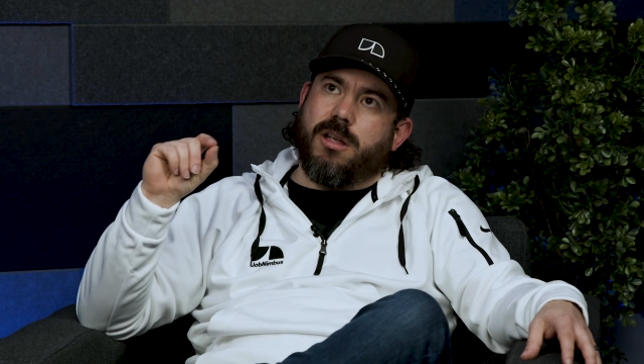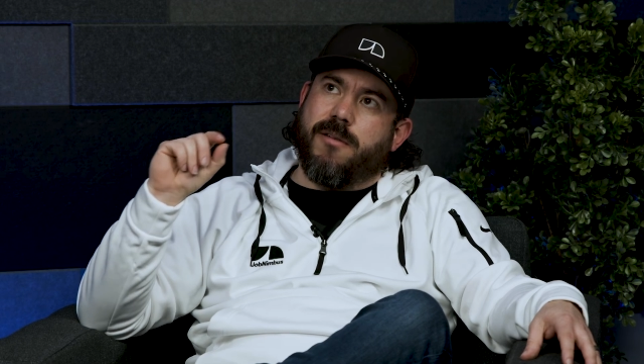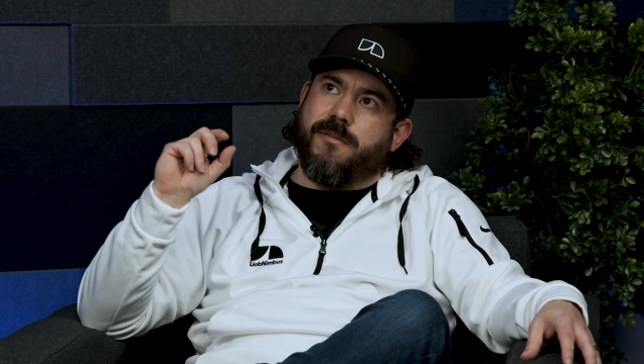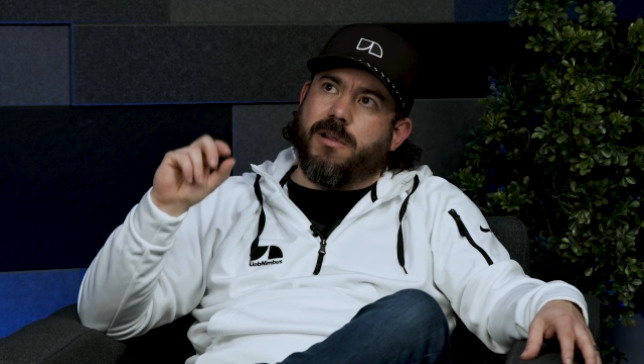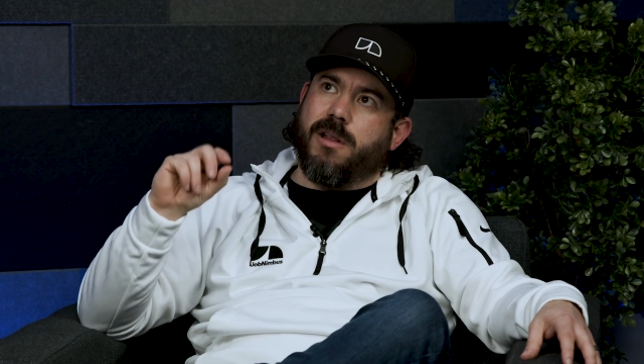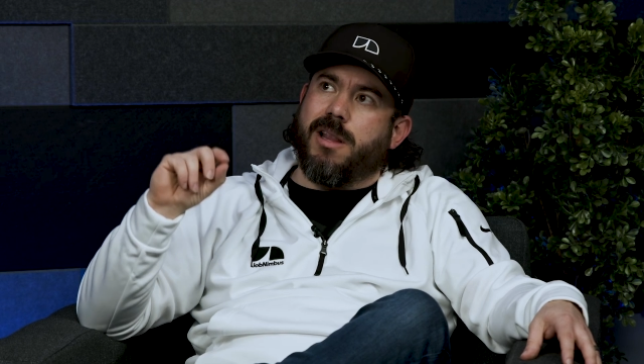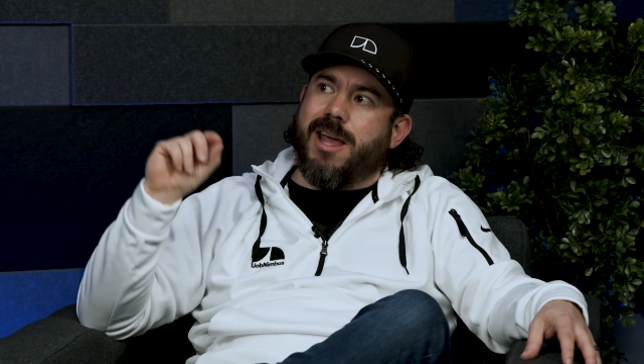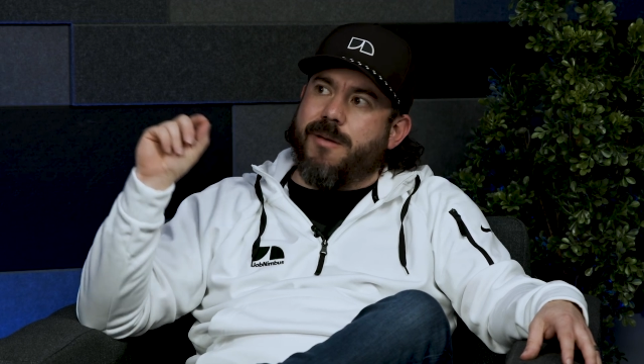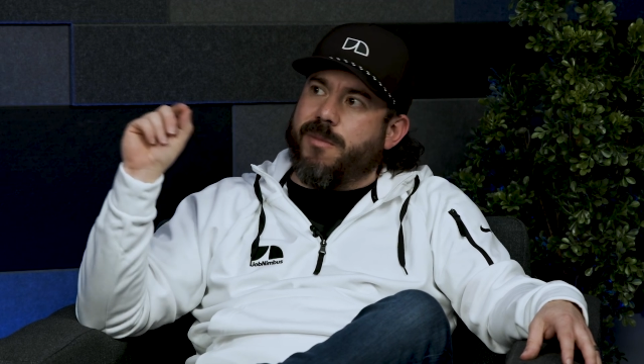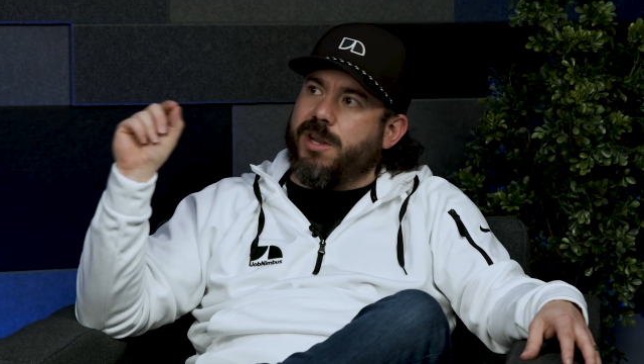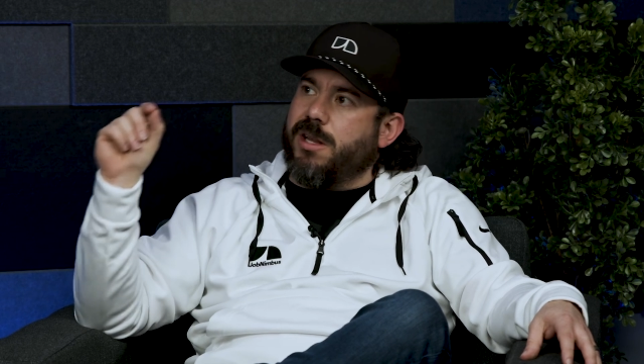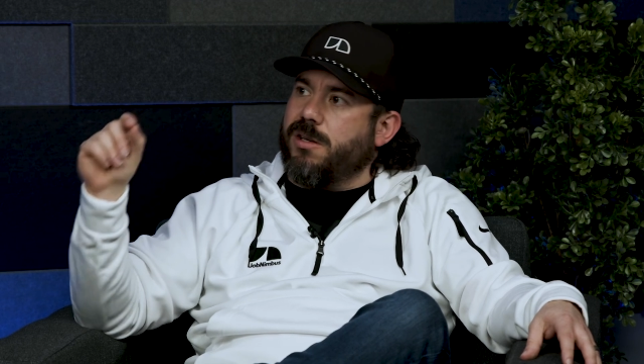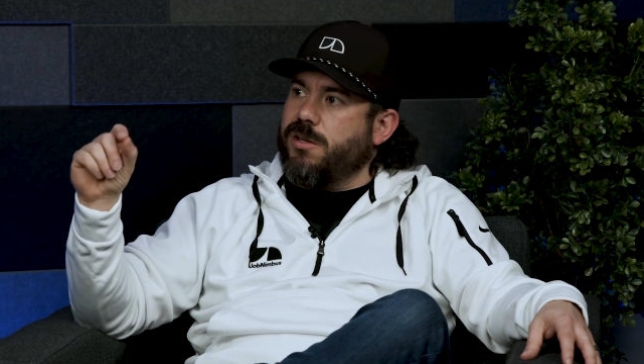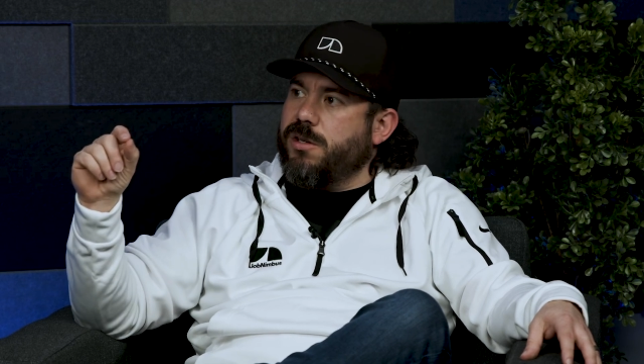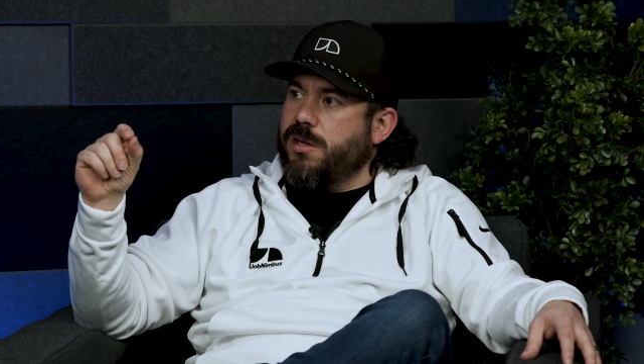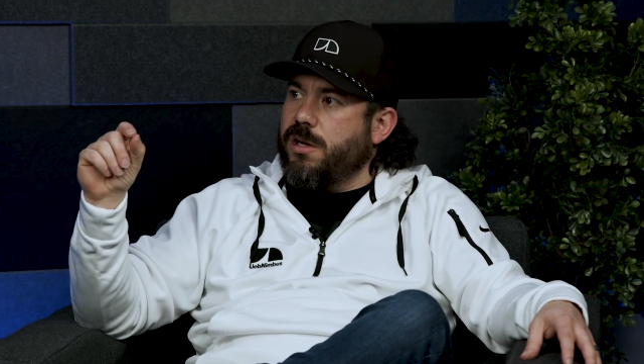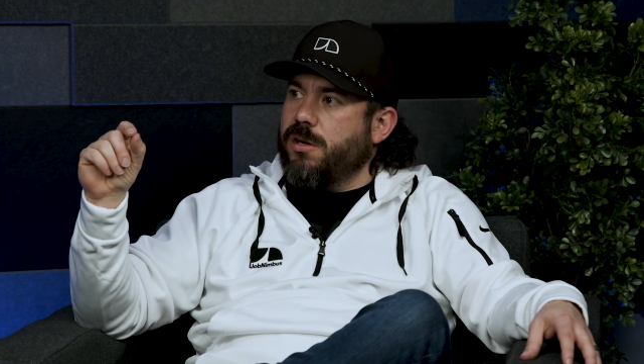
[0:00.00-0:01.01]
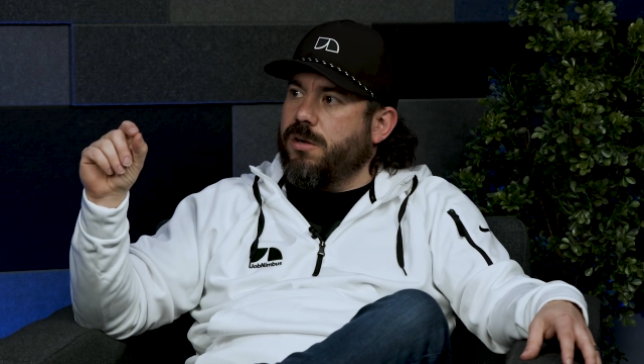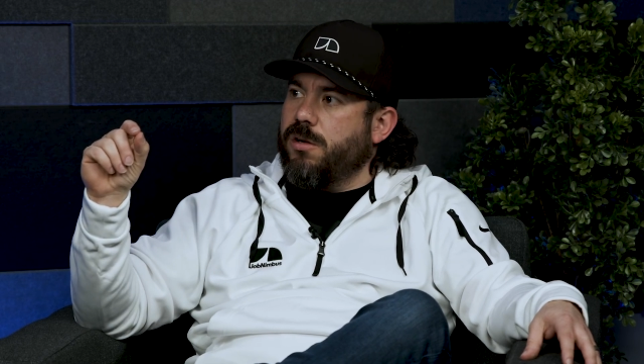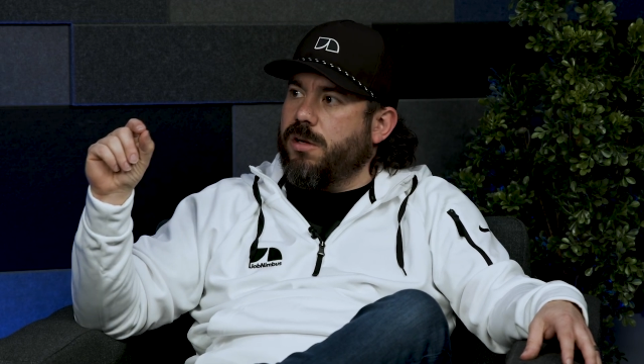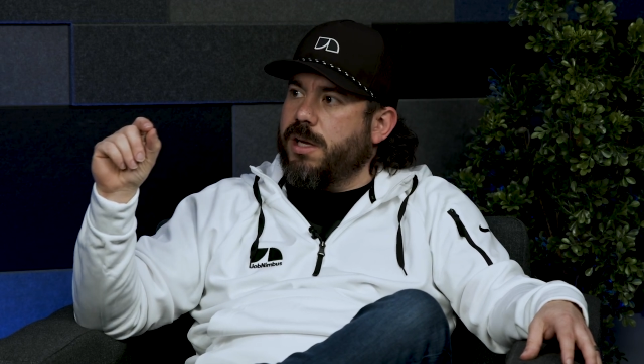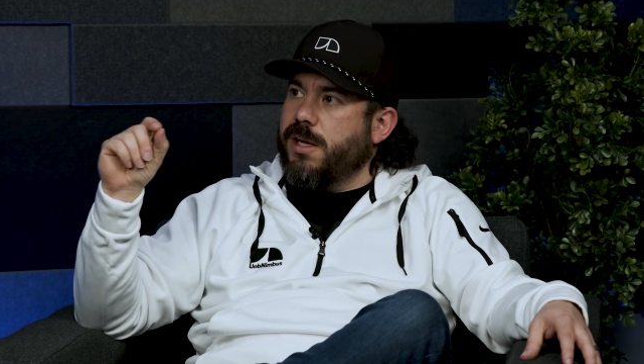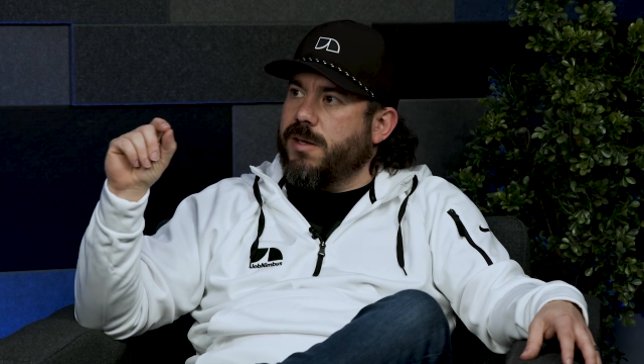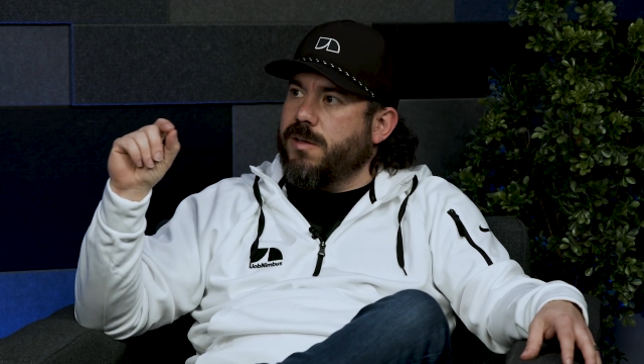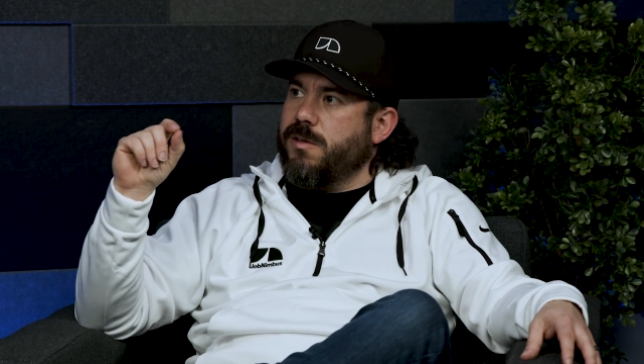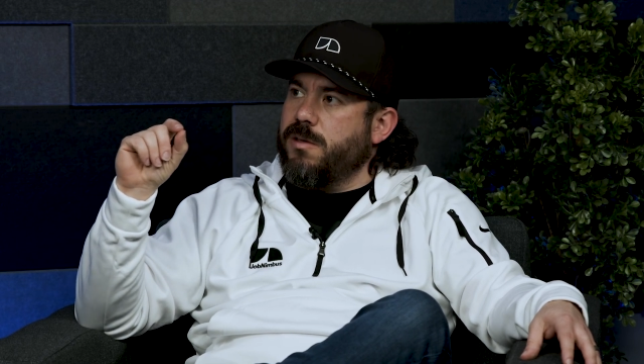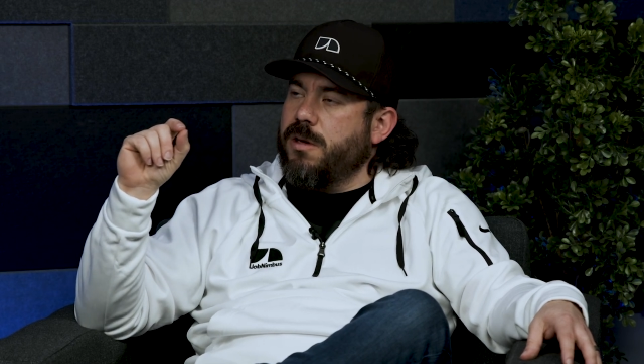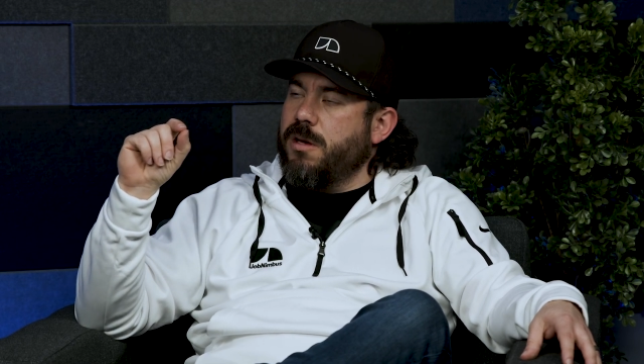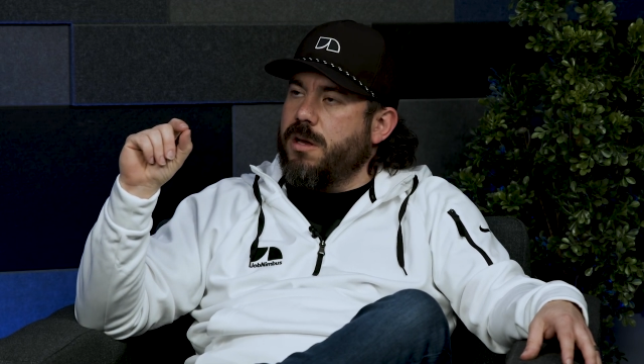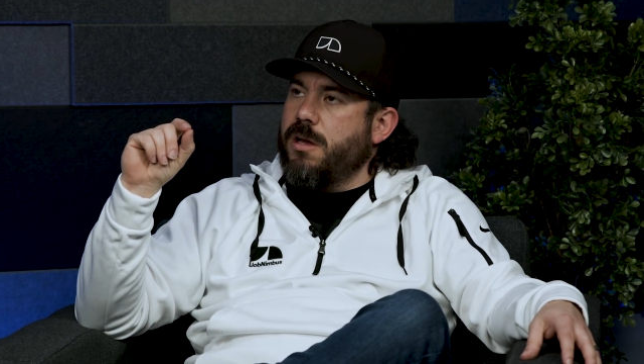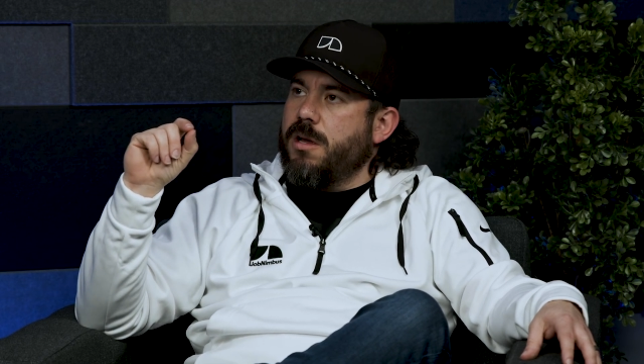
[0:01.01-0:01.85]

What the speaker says: if a laminate shingle is